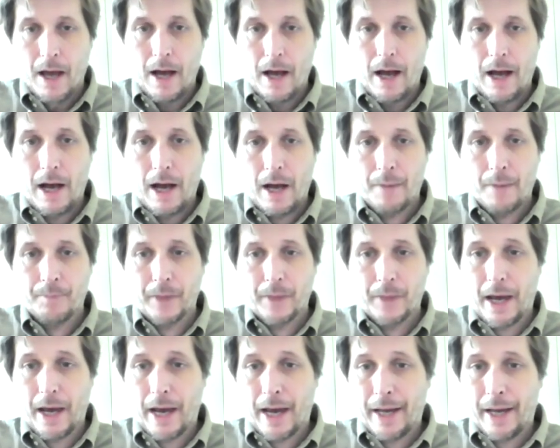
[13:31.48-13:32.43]

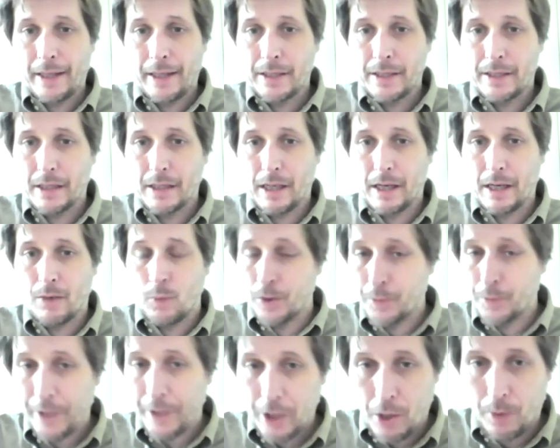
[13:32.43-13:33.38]
What do
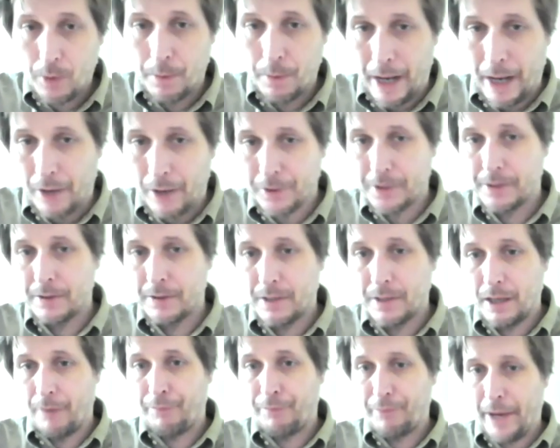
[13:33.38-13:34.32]
we know about
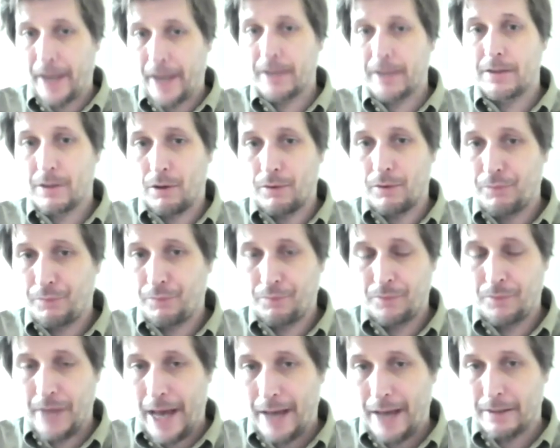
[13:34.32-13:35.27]
the effects of
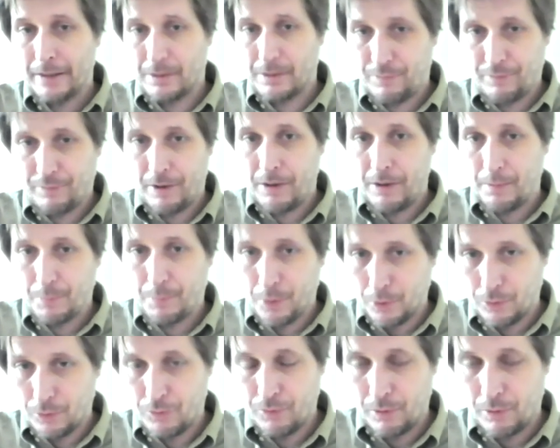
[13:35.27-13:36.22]
that very
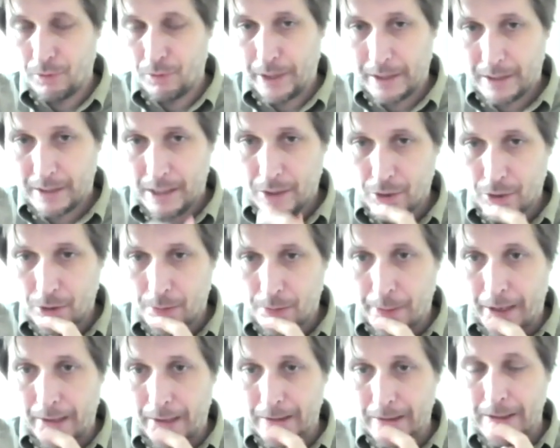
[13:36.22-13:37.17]
important role that central
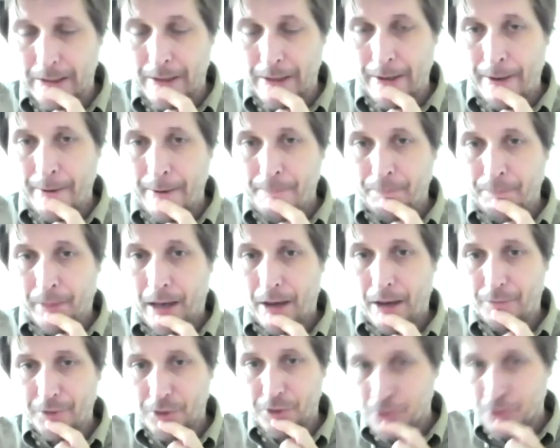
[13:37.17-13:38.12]
banks
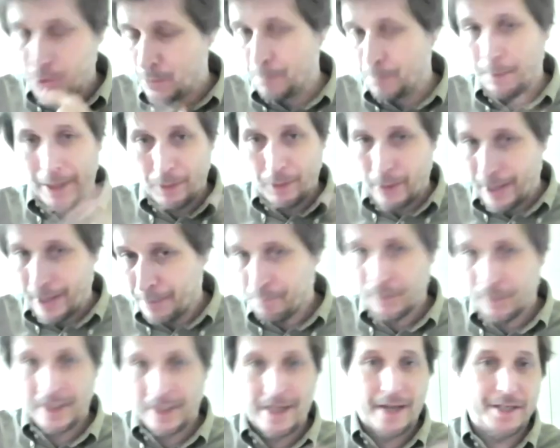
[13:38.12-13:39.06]
have assumed? By the
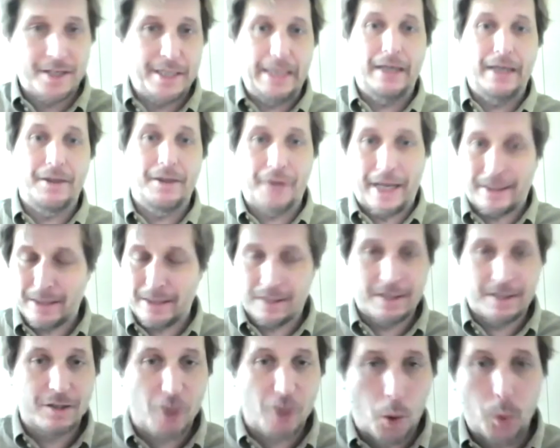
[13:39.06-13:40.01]
way, the idea that
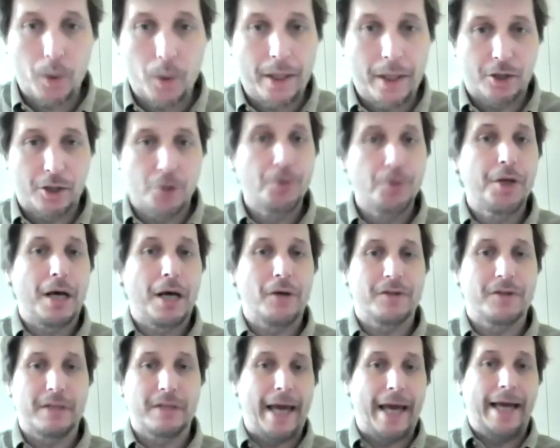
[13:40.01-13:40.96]
this is only
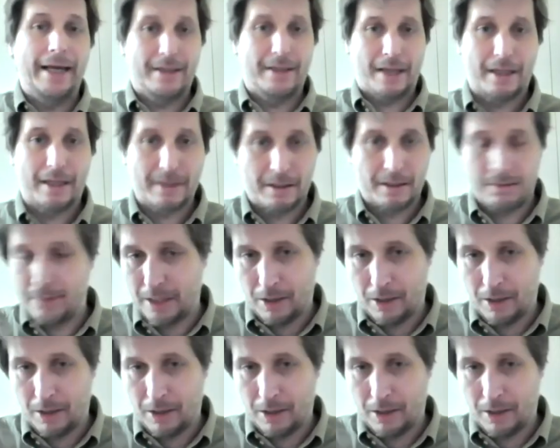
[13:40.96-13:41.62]
2008 that